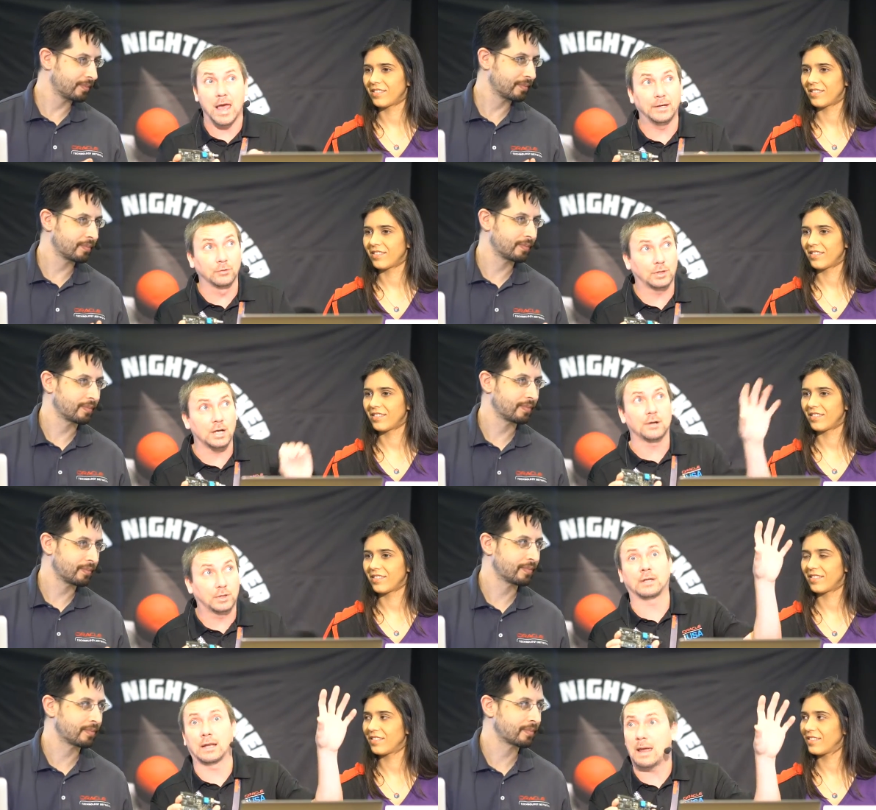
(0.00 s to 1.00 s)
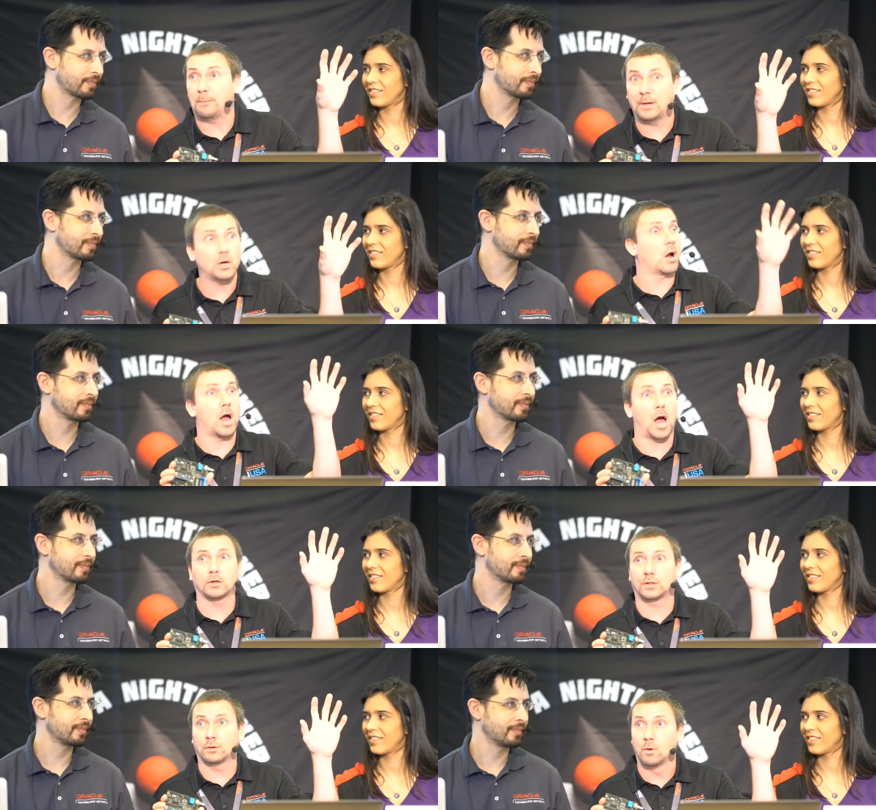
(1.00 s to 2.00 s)
Speaker 1: you turn on the lamp in your
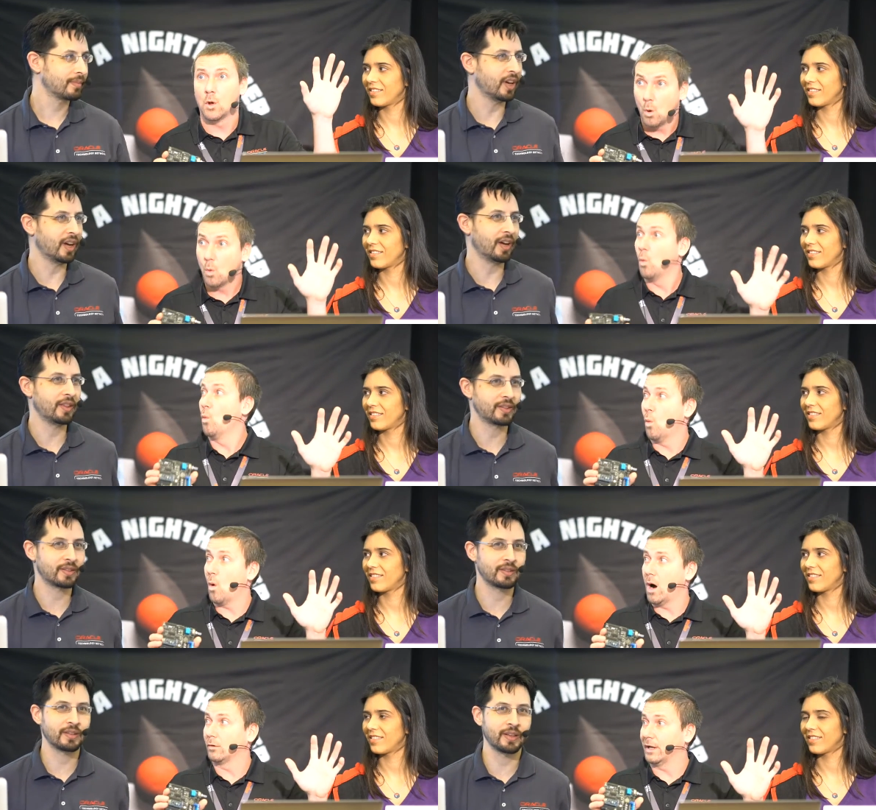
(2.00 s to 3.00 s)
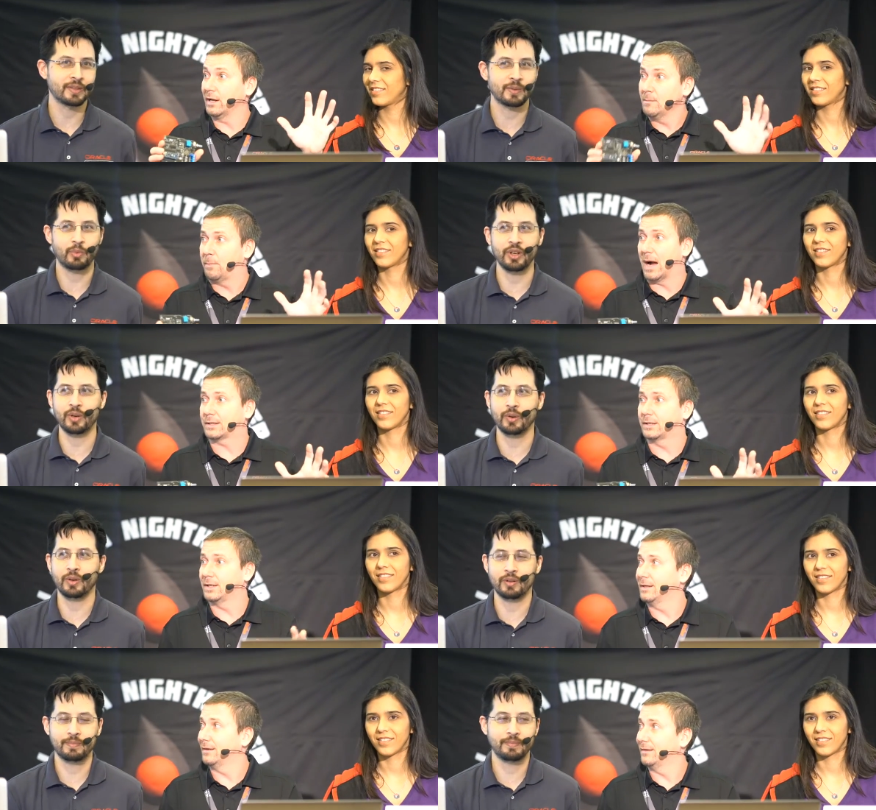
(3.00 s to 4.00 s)
house, you yeah, that's wow, that's the impact pretty
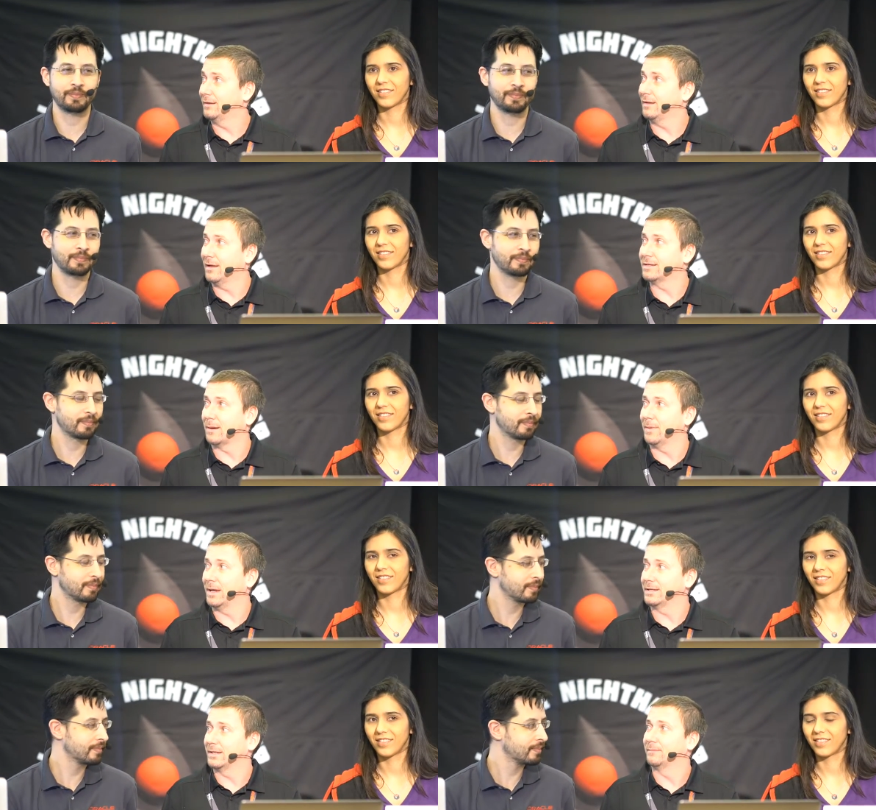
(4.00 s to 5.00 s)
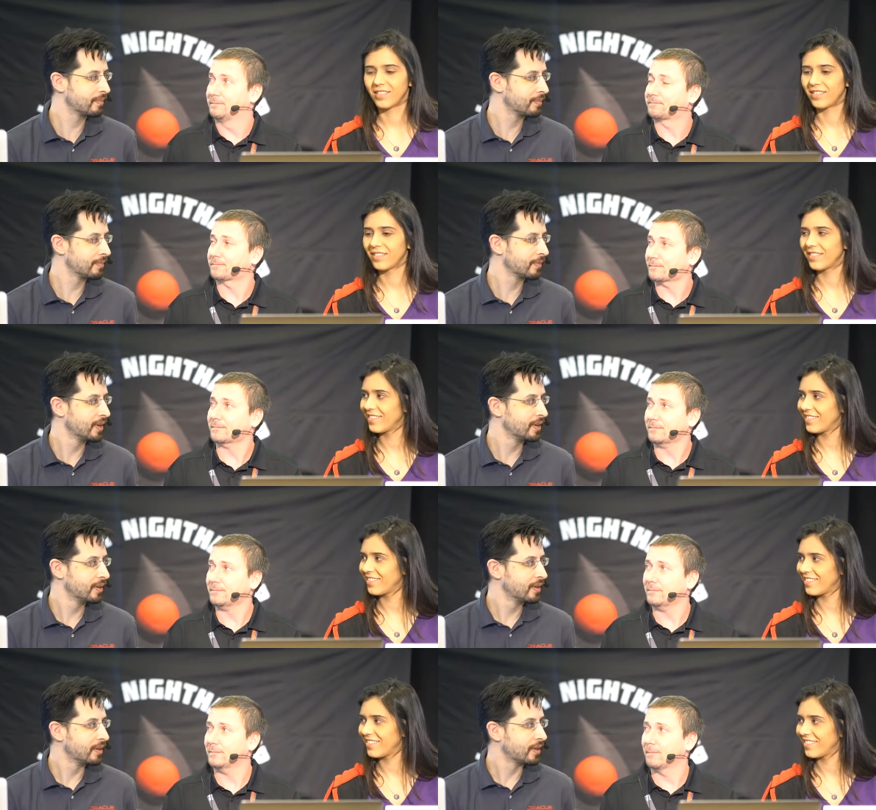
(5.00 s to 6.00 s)
cool. is amazing.
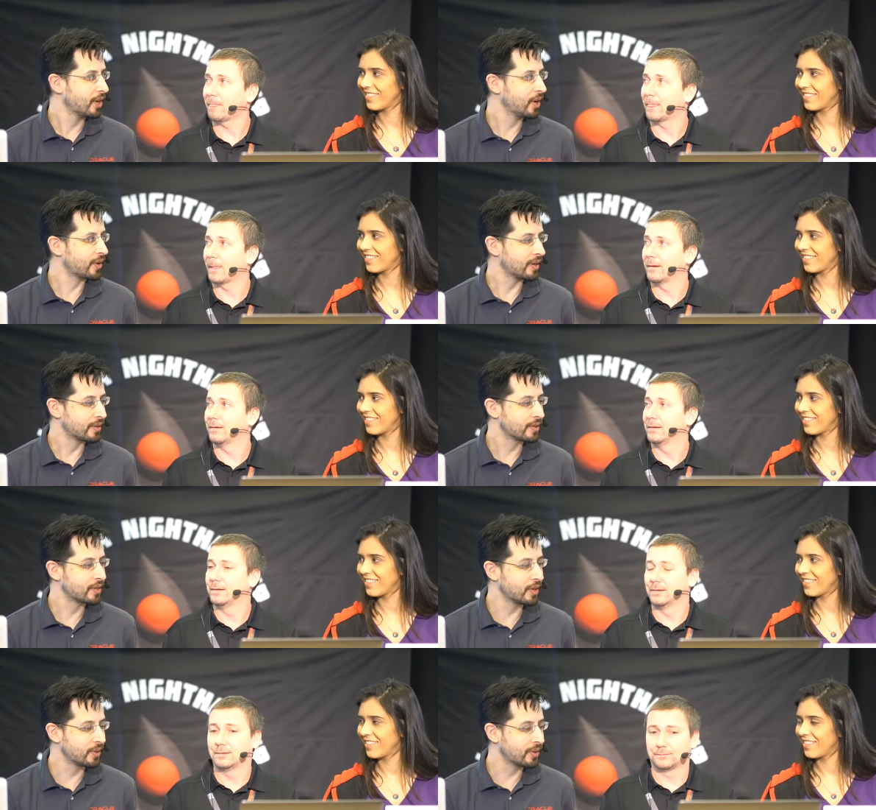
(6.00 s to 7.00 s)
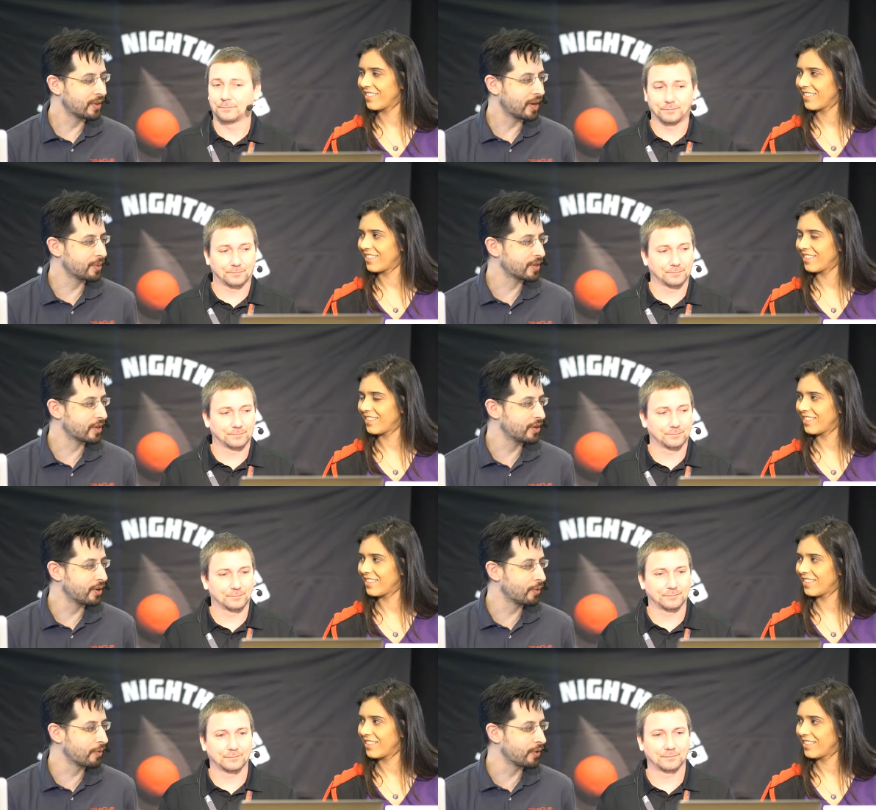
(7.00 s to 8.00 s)
Speaker 2: Okay, so that was a good
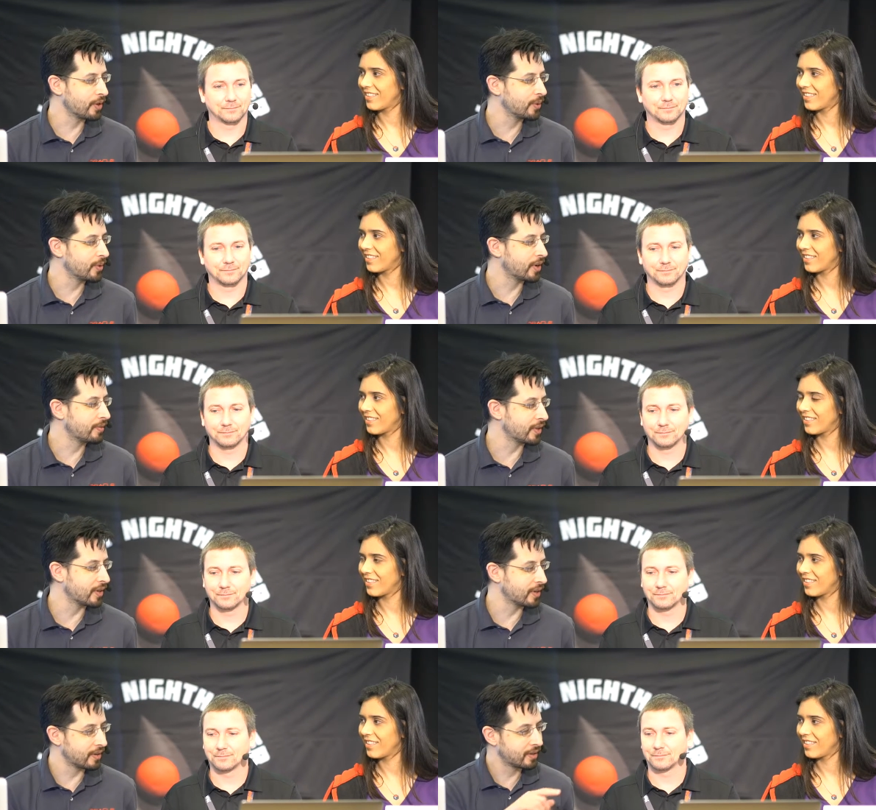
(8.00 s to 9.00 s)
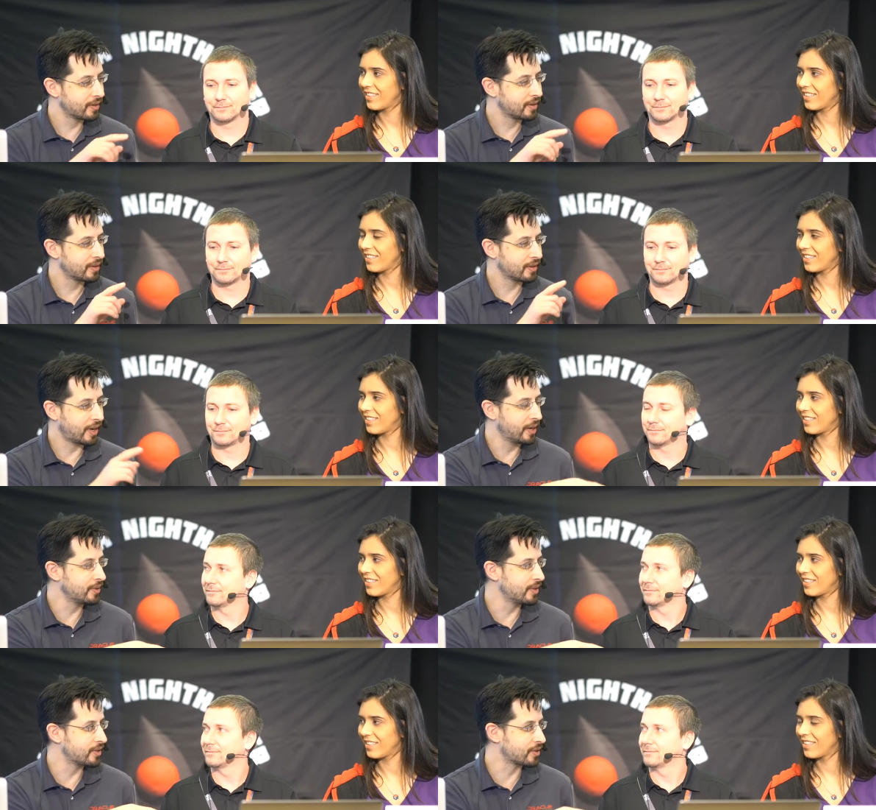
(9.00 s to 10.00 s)
overview of the
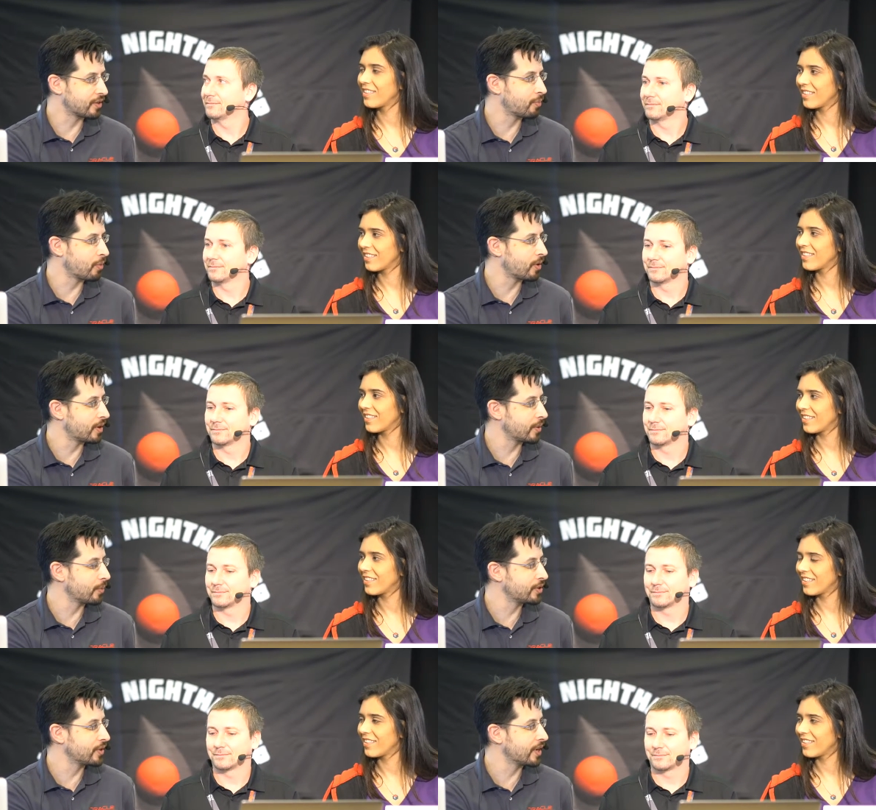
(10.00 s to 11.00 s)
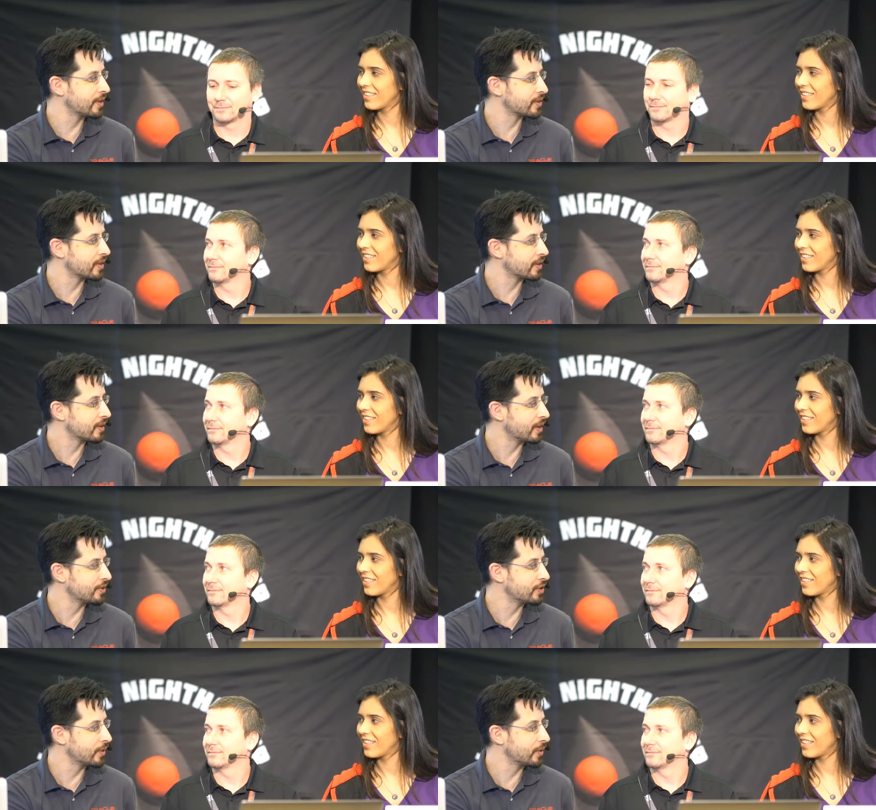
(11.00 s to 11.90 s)
IoT surfboard and what you guys are are doing